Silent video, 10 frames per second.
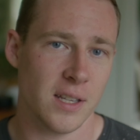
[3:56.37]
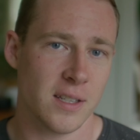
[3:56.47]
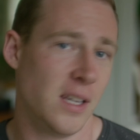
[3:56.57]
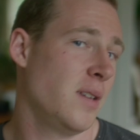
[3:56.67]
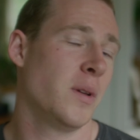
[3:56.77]

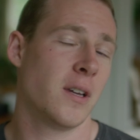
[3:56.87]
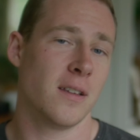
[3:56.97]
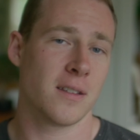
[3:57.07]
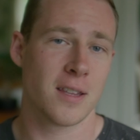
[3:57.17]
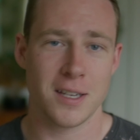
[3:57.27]
AC
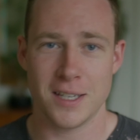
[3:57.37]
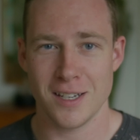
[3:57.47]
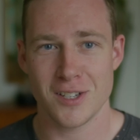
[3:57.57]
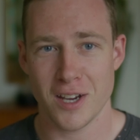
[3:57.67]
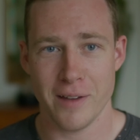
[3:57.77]
because the
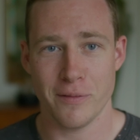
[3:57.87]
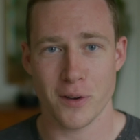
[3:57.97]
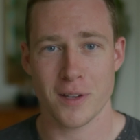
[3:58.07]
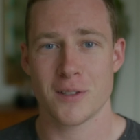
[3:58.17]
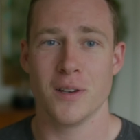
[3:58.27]
DJI
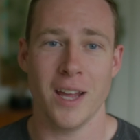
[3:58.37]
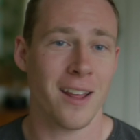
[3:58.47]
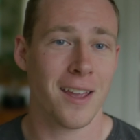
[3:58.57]
Focus unit